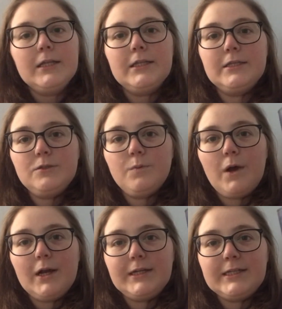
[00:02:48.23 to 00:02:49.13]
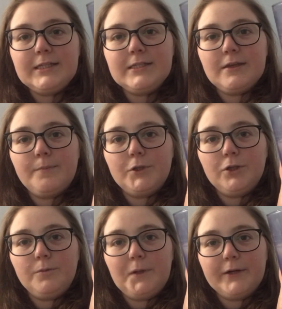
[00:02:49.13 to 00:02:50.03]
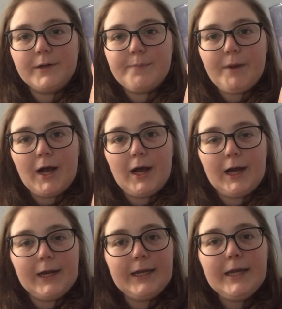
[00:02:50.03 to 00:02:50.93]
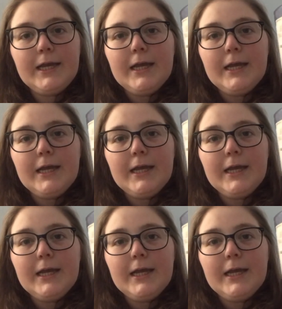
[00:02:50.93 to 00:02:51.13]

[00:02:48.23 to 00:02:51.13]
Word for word: This one is Blueberry Pie,